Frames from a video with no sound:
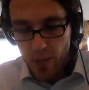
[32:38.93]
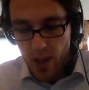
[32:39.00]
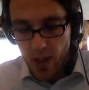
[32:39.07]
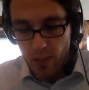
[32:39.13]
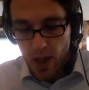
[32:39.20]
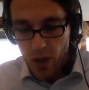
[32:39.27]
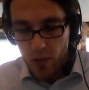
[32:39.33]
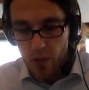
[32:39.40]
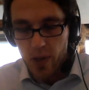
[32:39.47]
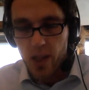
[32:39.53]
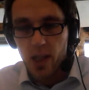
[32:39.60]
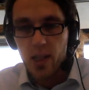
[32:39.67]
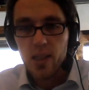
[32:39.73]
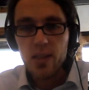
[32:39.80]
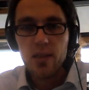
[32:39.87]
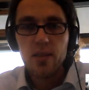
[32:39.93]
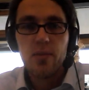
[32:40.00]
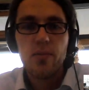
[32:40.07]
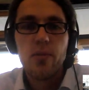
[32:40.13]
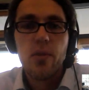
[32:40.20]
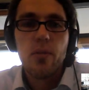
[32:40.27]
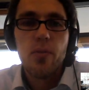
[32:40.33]
was a talk by
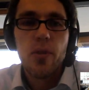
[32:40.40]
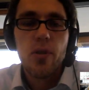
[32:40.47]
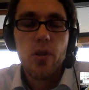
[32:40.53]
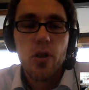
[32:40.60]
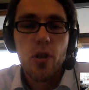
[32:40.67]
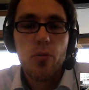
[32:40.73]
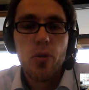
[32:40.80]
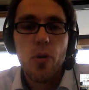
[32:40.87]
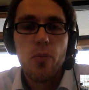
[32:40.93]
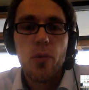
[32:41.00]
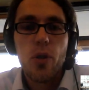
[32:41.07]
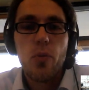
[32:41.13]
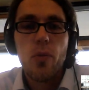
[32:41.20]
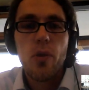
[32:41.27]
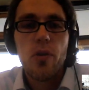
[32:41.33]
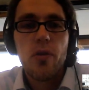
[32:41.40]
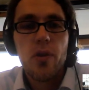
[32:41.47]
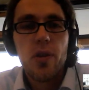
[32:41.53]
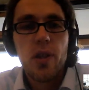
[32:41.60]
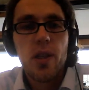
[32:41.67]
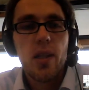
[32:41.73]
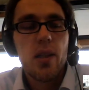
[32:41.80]
Marco Kals from the
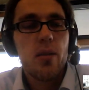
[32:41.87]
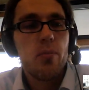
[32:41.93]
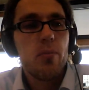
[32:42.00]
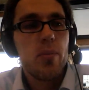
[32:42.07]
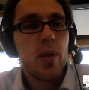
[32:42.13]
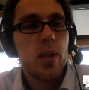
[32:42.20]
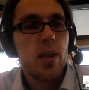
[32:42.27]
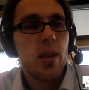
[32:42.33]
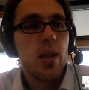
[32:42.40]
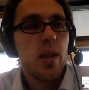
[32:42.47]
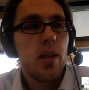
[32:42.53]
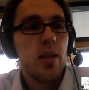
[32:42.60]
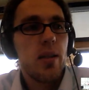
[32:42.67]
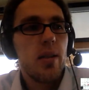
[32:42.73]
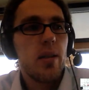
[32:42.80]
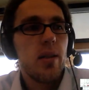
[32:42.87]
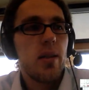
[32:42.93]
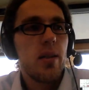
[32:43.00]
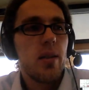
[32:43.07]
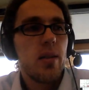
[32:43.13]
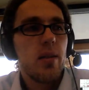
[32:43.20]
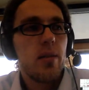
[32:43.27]
Open University,
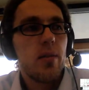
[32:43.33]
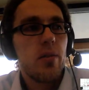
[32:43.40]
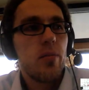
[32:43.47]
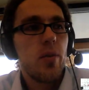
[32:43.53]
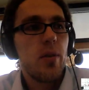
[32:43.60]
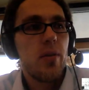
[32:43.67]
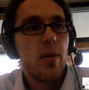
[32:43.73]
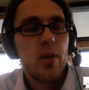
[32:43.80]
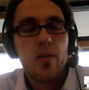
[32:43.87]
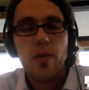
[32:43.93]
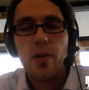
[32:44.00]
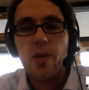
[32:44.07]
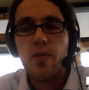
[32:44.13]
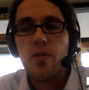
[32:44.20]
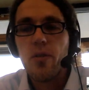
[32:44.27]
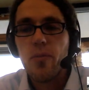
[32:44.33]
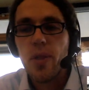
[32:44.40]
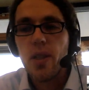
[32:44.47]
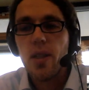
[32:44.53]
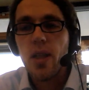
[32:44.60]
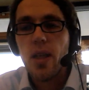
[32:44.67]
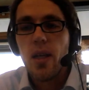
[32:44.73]
and that was interesting
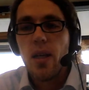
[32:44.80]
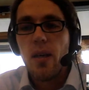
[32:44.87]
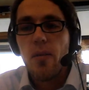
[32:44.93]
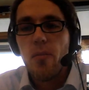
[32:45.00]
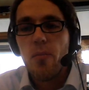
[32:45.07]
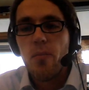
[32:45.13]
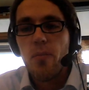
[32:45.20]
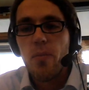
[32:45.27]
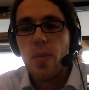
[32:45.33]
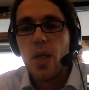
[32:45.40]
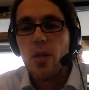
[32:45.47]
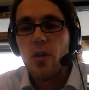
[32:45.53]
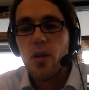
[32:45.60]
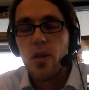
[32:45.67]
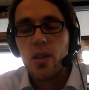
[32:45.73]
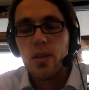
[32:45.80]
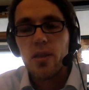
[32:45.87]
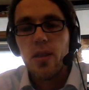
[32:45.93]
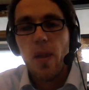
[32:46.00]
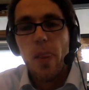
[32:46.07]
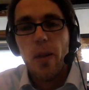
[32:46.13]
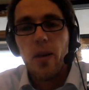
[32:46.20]
for me,
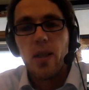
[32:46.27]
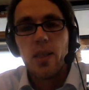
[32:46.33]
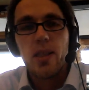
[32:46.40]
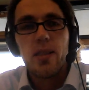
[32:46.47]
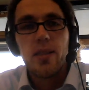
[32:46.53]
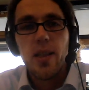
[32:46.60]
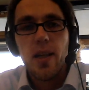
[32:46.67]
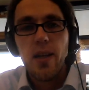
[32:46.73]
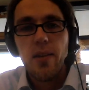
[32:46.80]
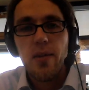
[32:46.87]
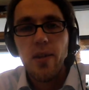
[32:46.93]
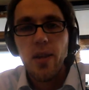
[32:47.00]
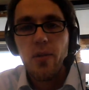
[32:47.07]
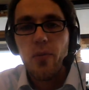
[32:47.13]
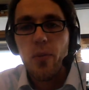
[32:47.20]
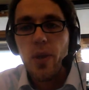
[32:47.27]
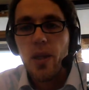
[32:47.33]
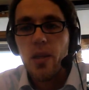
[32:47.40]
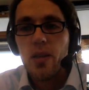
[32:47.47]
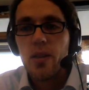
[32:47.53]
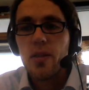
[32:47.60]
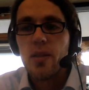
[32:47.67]
because he
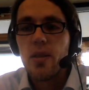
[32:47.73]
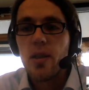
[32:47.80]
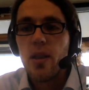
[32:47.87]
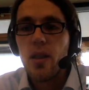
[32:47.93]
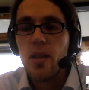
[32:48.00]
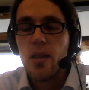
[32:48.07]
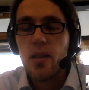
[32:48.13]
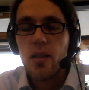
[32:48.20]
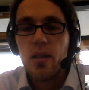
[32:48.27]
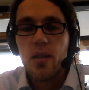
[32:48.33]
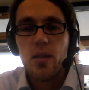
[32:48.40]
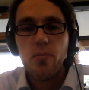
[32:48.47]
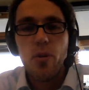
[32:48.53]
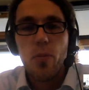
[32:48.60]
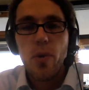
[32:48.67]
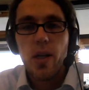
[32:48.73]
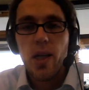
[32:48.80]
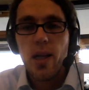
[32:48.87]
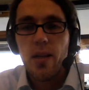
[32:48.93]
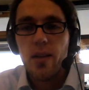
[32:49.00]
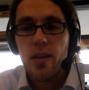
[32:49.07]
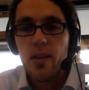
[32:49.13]
said that we still
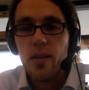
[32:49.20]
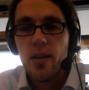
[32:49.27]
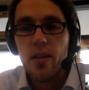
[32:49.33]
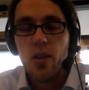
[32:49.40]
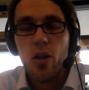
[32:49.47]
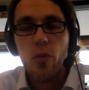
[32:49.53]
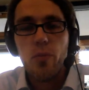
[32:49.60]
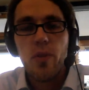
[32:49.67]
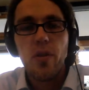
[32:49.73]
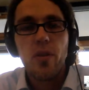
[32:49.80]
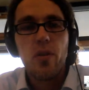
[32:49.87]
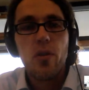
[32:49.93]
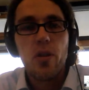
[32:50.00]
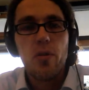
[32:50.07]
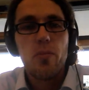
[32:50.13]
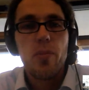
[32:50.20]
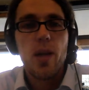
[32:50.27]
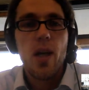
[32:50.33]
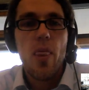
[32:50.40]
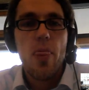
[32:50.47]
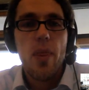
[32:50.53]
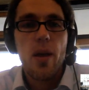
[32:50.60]
propagating that open is
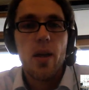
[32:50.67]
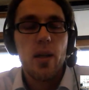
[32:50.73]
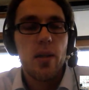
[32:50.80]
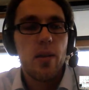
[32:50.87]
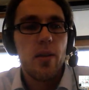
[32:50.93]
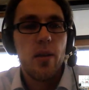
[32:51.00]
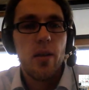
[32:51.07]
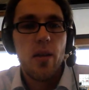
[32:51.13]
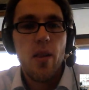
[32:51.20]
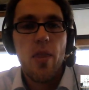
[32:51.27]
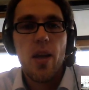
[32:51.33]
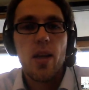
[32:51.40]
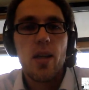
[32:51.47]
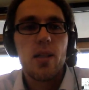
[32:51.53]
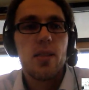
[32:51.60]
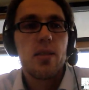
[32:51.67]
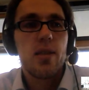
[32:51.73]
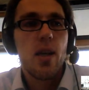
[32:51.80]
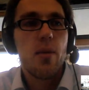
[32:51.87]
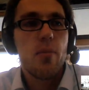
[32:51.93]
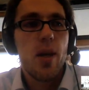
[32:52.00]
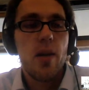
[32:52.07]
good, but
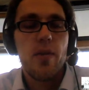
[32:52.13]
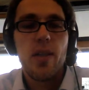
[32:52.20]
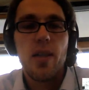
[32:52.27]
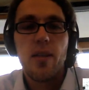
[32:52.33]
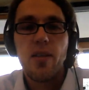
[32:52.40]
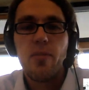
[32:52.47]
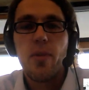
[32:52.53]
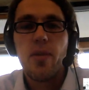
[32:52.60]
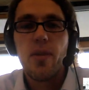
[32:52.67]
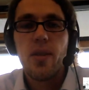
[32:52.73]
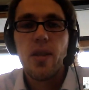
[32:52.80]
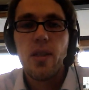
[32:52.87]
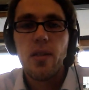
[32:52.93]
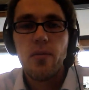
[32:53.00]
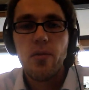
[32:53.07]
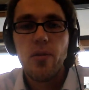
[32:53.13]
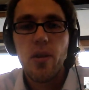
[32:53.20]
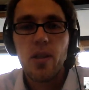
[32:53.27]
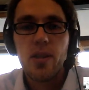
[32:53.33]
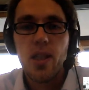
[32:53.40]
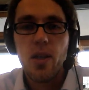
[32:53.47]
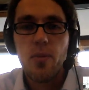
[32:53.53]
there's some evidence missing.
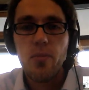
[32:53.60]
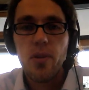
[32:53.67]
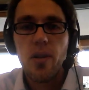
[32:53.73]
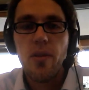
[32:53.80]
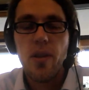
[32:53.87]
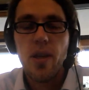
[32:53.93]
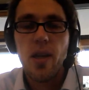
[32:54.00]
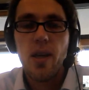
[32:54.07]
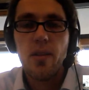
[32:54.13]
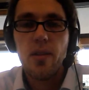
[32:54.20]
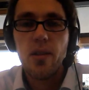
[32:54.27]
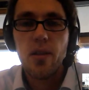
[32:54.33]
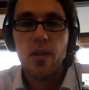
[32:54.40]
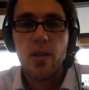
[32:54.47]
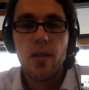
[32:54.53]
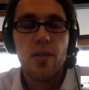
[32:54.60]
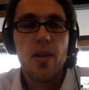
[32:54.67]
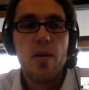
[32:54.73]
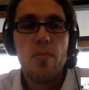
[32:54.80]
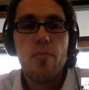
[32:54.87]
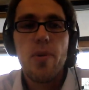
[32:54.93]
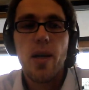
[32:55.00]
For example, that
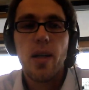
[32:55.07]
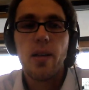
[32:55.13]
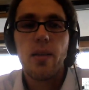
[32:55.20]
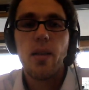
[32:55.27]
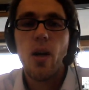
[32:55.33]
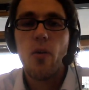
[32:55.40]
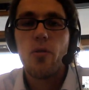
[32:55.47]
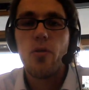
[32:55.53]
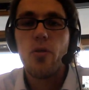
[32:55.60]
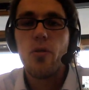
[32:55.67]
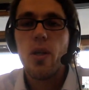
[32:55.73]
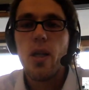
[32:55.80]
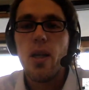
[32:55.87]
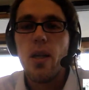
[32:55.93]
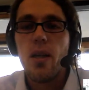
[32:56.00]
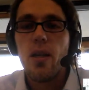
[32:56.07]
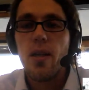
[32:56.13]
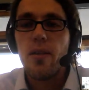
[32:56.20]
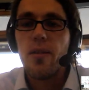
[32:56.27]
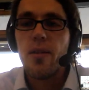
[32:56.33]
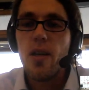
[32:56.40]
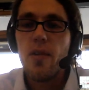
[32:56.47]
the impact,
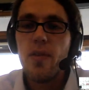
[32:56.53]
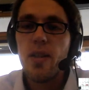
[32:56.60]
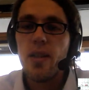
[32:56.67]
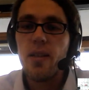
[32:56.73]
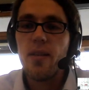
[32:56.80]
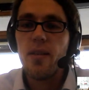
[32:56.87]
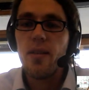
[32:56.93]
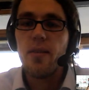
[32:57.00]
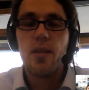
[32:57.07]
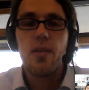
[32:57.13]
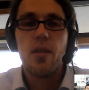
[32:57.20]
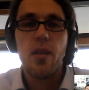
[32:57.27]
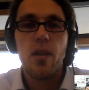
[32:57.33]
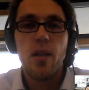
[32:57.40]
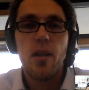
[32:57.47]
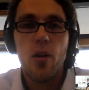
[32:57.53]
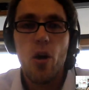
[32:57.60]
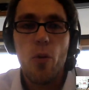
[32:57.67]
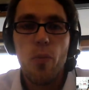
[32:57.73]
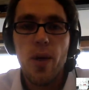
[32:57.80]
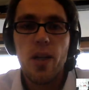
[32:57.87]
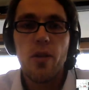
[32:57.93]
that is evidence that
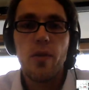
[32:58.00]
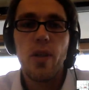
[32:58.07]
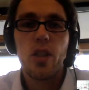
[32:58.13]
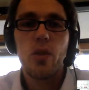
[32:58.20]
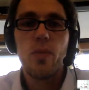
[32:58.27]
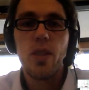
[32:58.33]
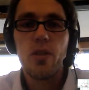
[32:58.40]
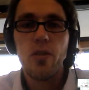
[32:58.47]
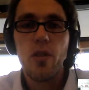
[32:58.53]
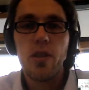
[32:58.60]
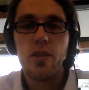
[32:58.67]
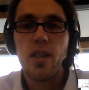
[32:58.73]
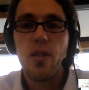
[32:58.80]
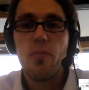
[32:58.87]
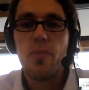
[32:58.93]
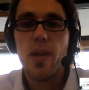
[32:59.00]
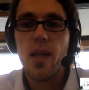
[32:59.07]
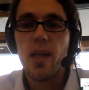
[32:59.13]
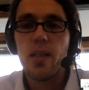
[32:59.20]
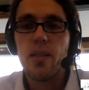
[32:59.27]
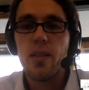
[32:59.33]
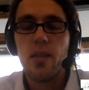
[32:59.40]
open educational resource
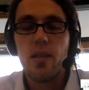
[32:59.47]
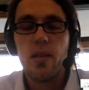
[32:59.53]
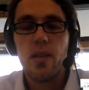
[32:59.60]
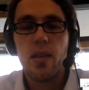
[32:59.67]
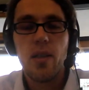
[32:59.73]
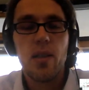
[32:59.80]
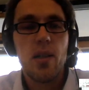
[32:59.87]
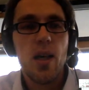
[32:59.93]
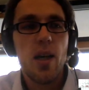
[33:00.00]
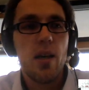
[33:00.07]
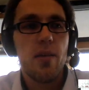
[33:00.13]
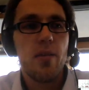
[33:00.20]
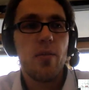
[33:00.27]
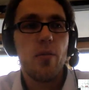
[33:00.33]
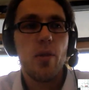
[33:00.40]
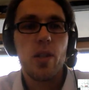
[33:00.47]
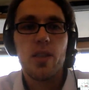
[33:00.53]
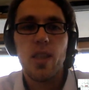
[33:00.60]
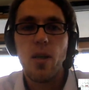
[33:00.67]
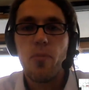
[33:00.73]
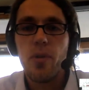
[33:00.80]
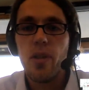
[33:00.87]
impact
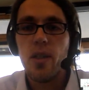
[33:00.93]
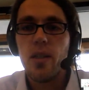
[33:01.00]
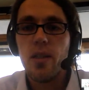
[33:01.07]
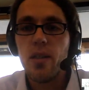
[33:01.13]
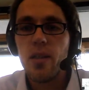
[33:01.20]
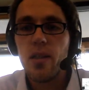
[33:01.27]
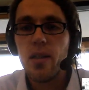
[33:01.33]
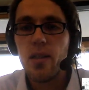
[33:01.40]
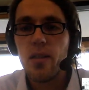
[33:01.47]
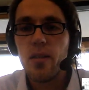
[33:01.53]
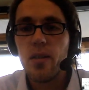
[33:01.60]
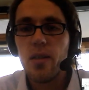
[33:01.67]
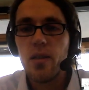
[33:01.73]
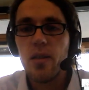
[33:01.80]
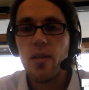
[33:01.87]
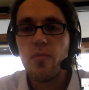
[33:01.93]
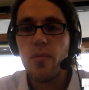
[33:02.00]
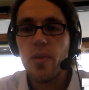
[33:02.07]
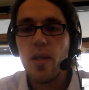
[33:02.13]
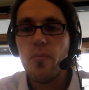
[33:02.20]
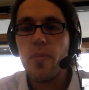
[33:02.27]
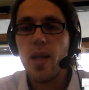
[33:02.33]
has, for example, an
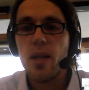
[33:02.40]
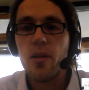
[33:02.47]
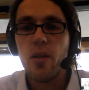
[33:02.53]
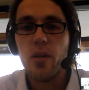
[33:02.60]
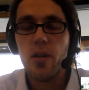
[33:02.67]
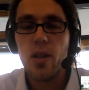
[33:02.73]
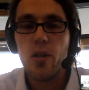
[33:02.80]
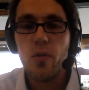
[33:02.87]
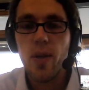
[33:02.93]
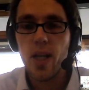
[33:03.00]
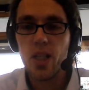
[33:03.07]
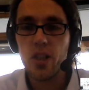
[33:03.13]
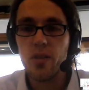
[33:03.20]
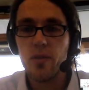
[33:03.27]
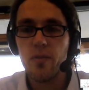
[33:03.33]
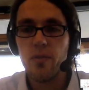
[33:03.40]
impact on